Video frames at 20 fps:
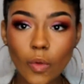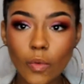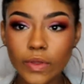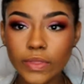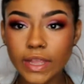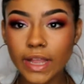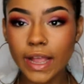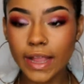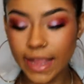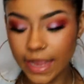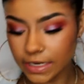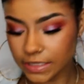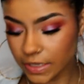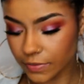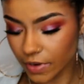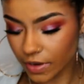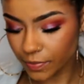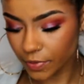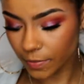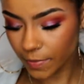One thing I can
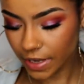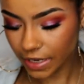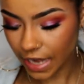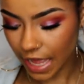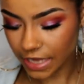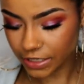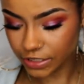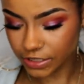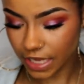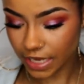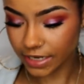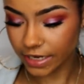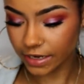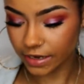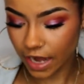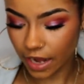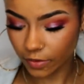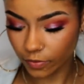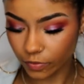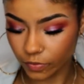say when I put my lashes, I
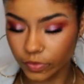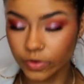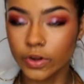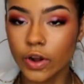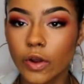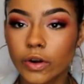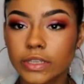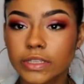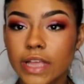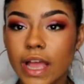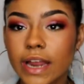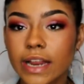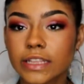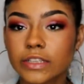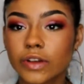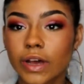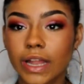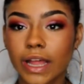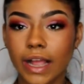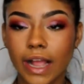did not notice that
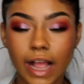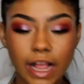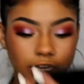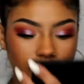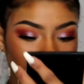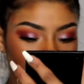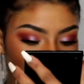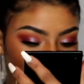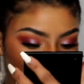until I like, actually